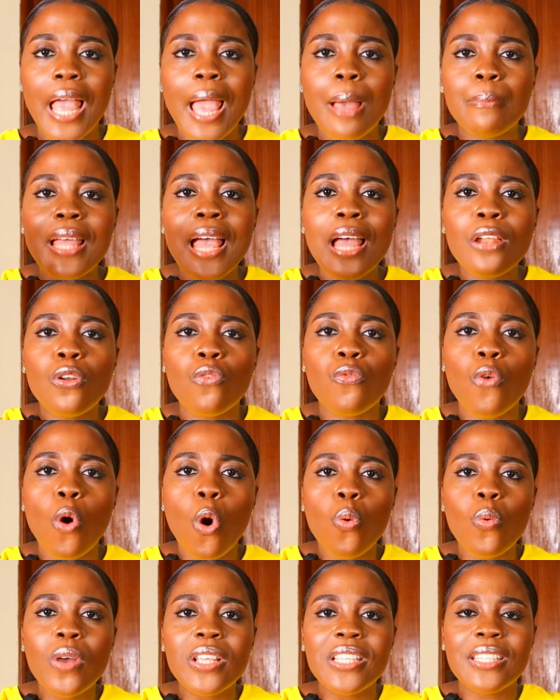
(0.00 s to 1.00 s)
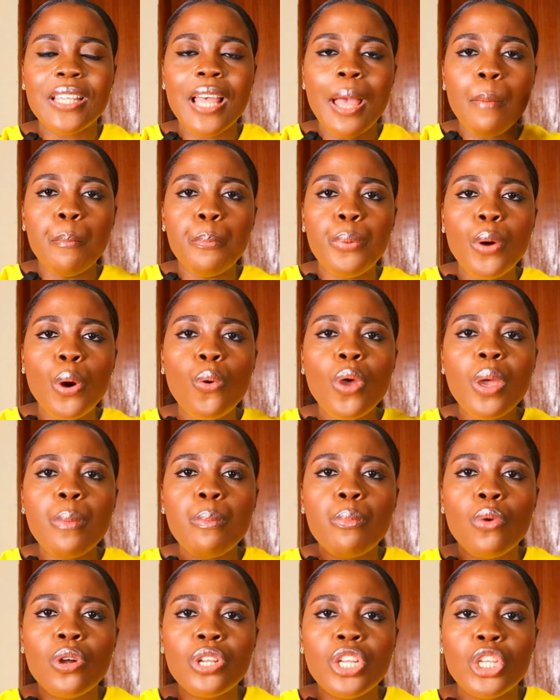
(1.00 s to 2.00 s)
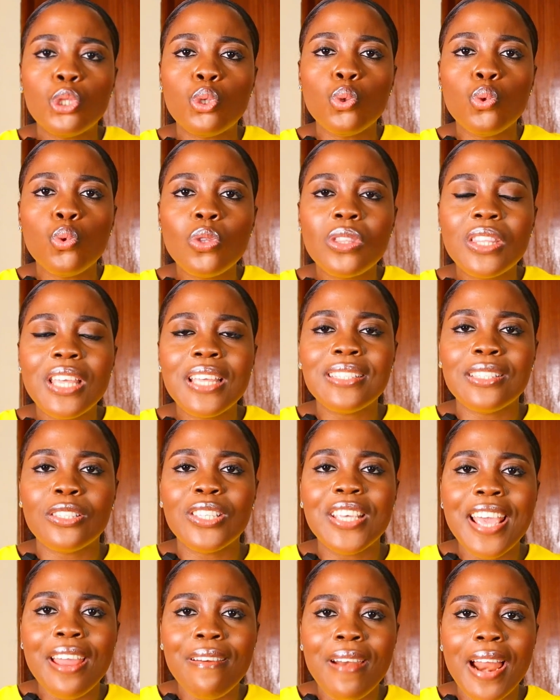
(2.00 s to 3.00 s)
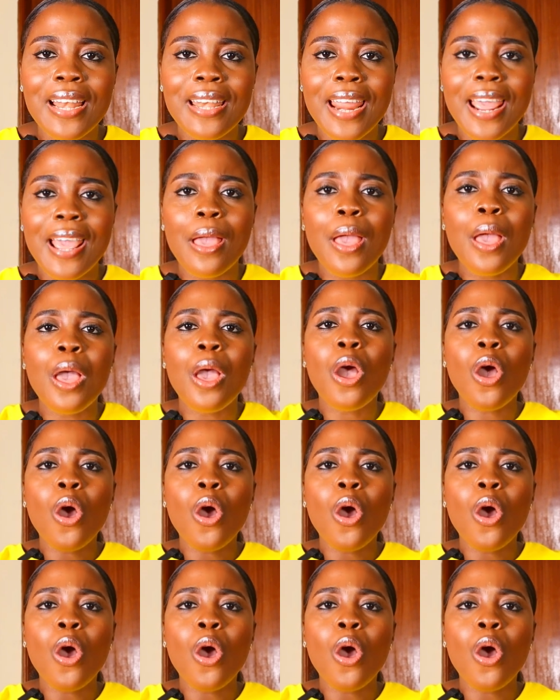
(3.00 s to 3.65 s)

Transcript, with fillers: I'm tired of always borrowing money to do things here and there.